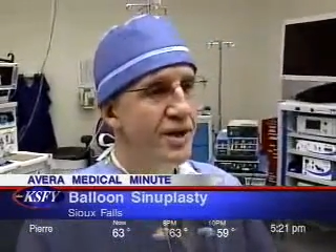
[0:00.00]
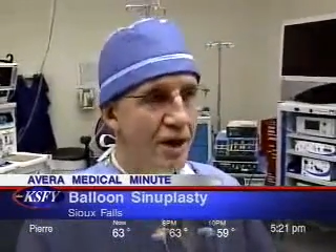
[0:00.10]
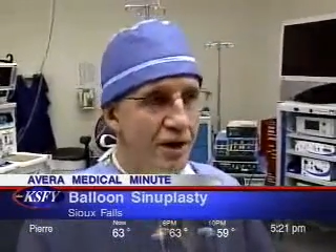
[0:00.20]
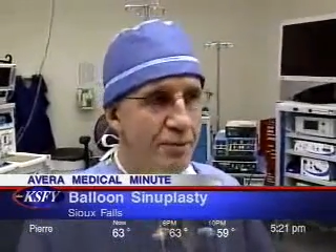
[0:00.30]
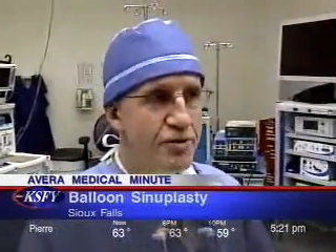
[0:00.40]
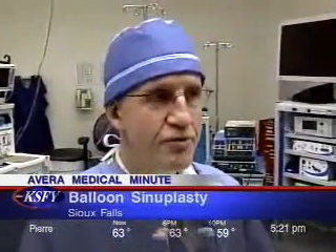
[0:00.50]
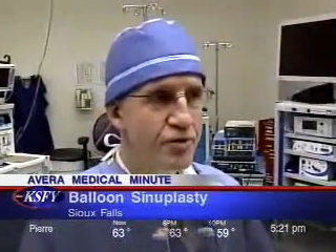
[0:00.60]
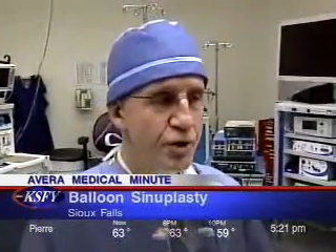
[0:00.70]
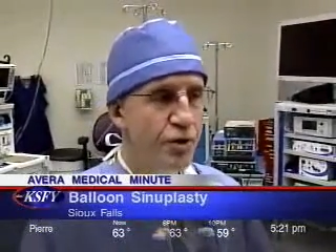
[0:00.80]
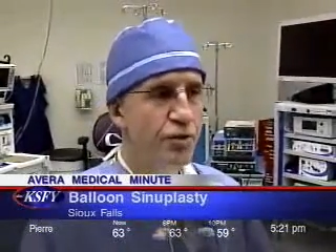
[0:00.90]
The outcomes
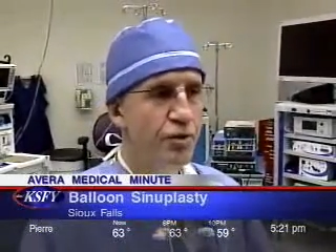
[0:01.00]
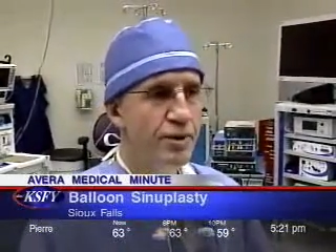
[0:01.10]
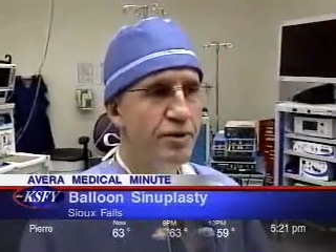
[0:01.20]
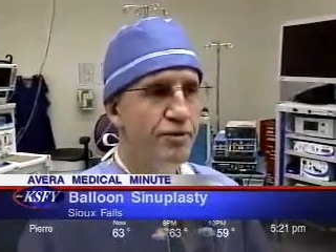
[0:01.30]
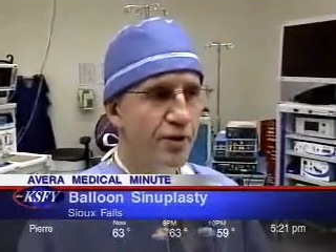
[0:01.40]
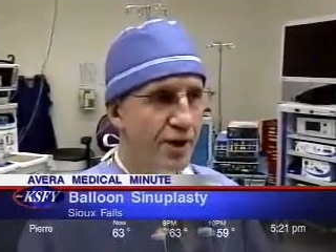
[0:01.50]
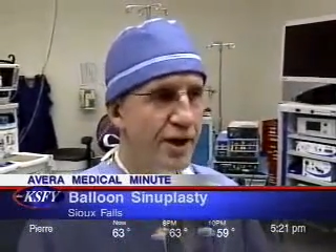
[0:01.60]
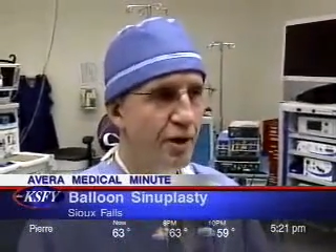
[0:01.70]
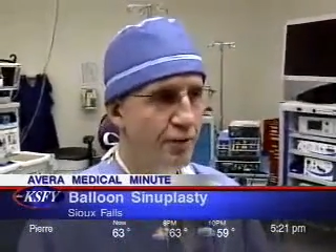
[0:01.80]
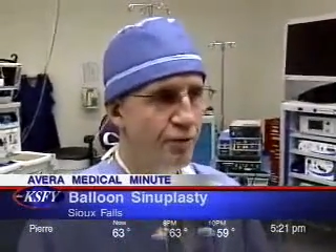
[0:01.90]
have shown to be
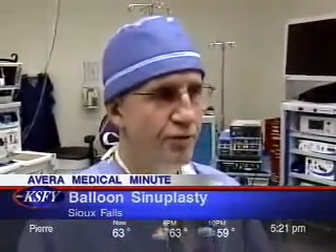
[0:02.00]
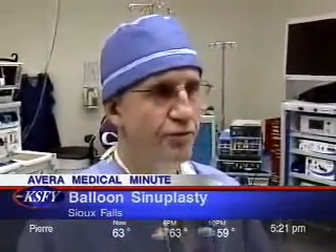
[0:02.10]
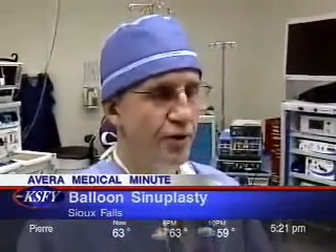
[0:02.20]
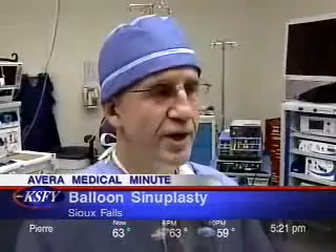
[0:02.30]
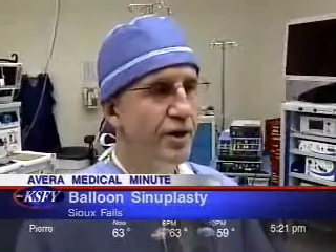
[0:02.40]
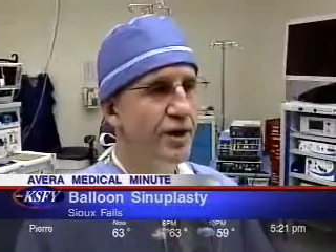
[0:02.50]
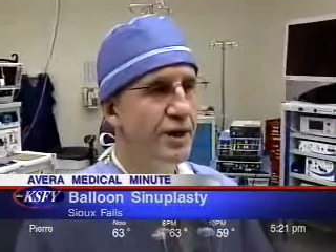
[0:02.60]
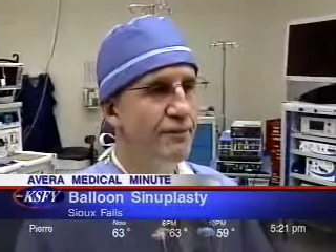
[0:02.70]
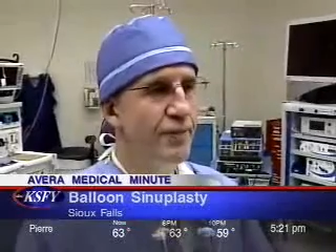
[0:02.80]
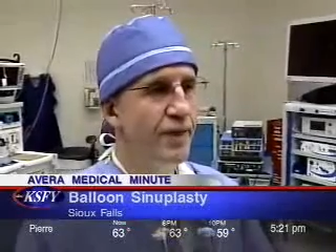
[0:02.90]
very helpful, very good.